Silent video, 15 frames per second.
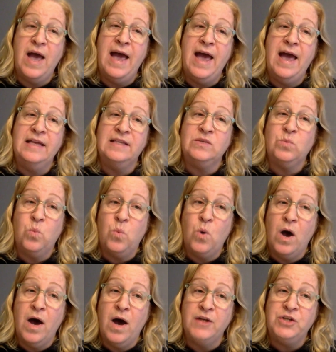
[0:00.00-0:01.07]
it's
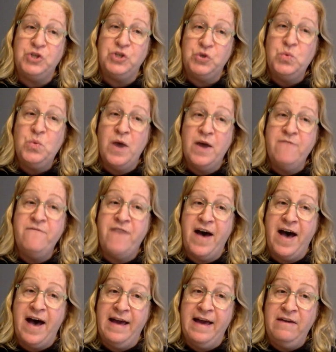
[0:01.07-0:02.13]

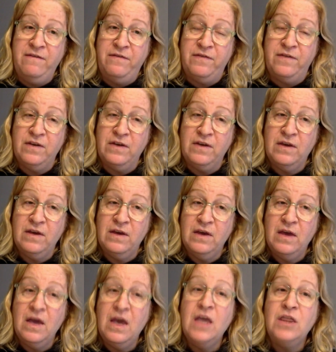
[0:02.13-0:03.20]

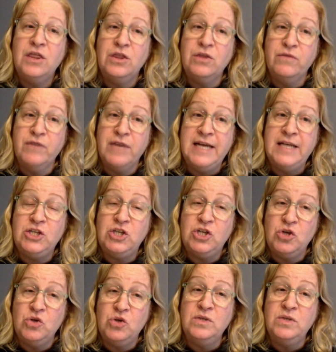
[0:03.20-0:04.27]

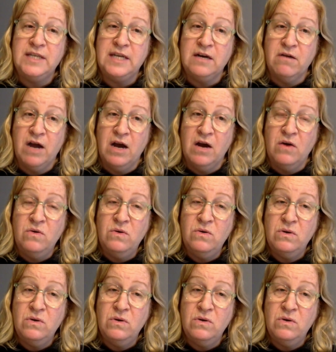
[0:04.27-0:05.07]
215-320